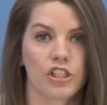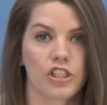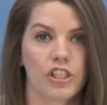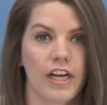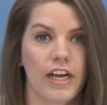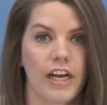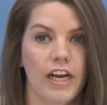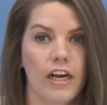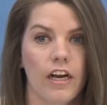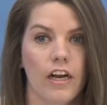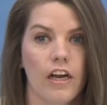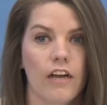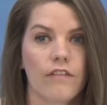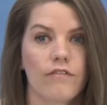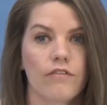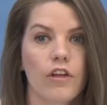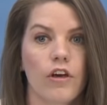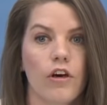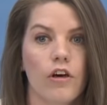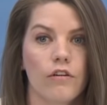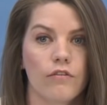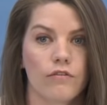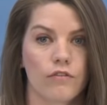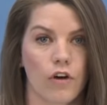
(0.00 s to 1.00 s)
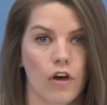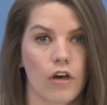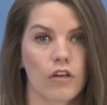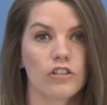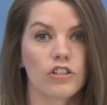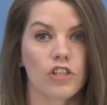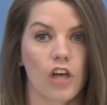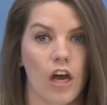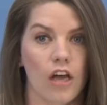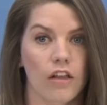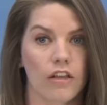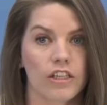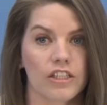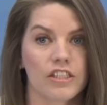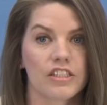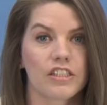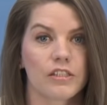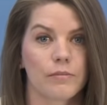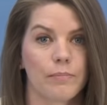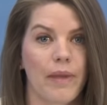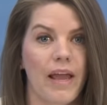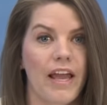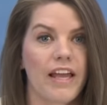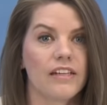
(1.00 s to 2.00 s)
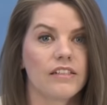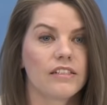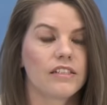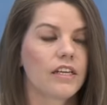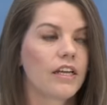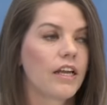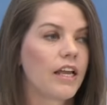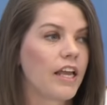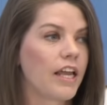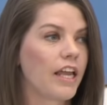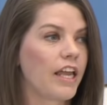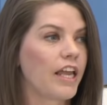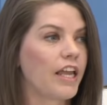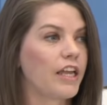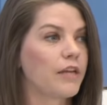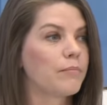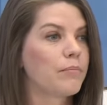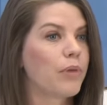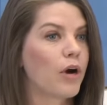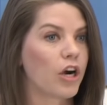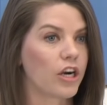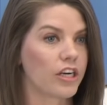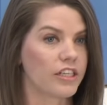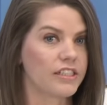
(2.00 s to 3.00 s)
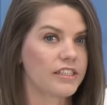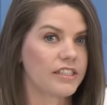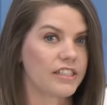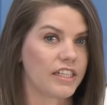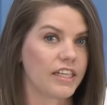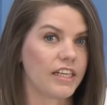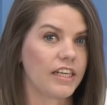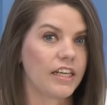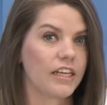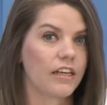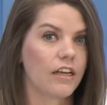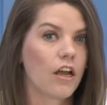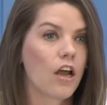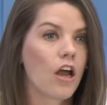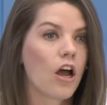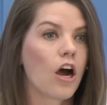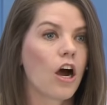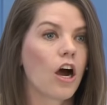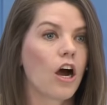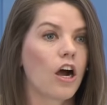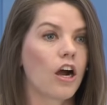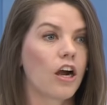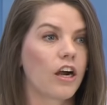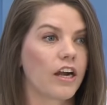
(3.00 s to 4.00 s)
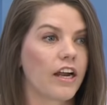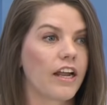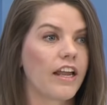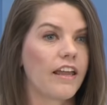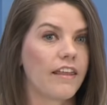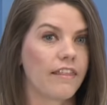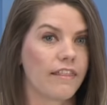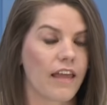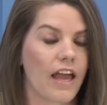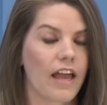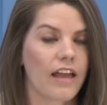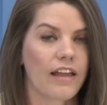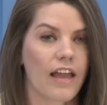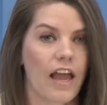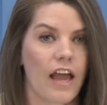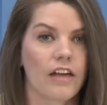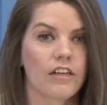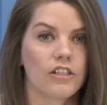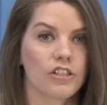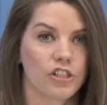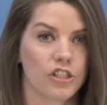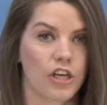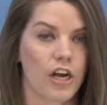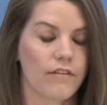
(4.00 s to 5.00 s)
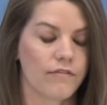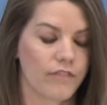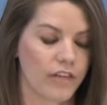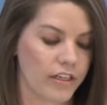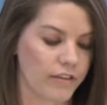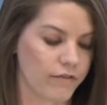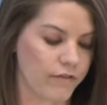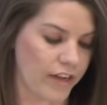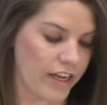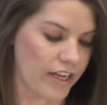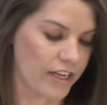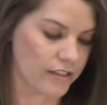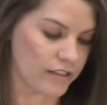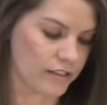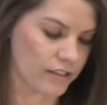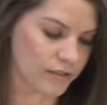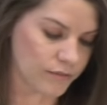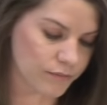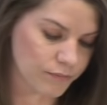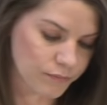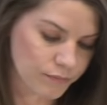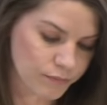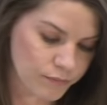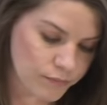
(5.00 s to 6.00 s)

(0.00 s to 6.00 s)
share of the overall dollars spent in Part D are in that catastrophic phase.